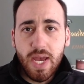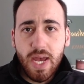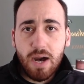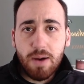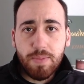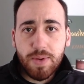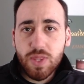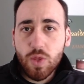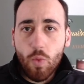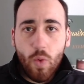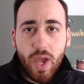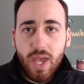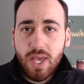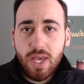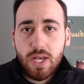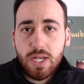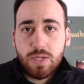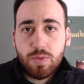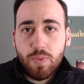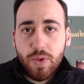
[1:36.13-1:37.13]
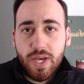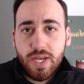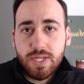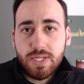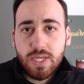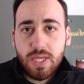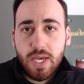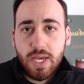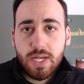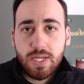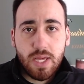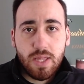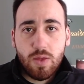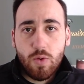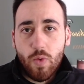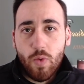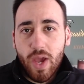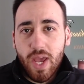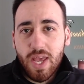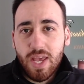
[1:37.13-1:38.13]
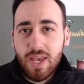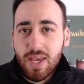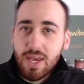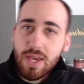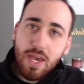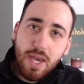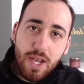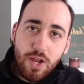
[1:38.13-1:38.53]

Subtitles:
but the way he explains things and the way he